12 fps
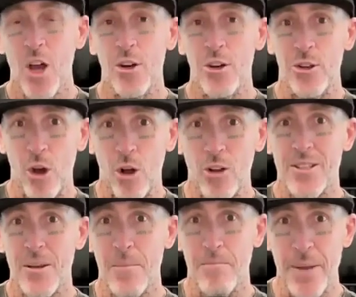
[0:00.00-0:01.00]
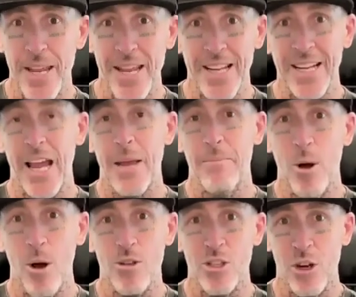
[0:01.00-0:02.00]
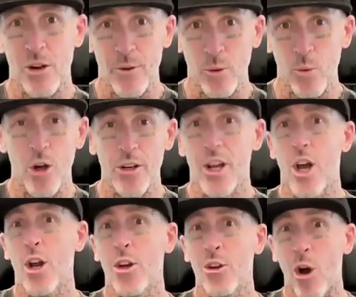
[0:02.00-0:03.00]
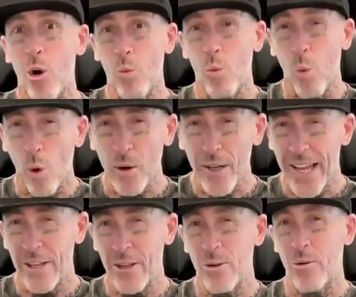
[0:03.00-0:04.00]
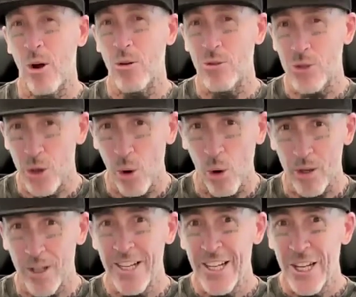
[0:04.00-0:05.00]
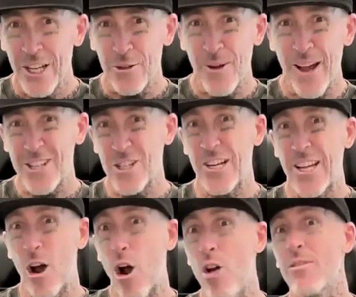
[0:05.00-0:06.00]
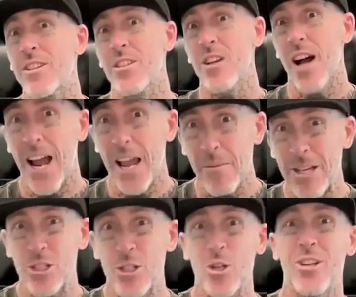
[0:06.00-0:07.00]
Not being a person of your word, not walking your own talk. You actually, over time, as you